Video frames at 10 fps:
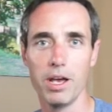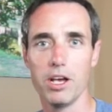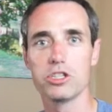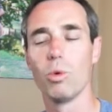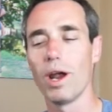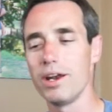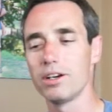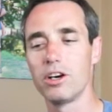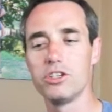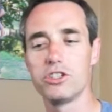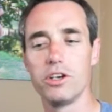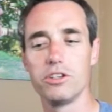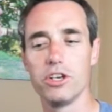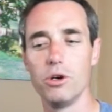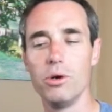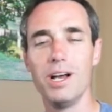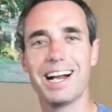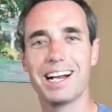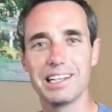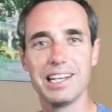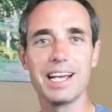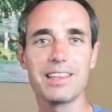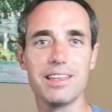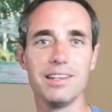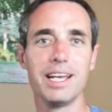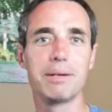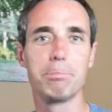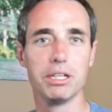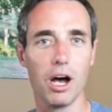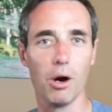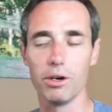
So what I'd encourage you to do, click the link below.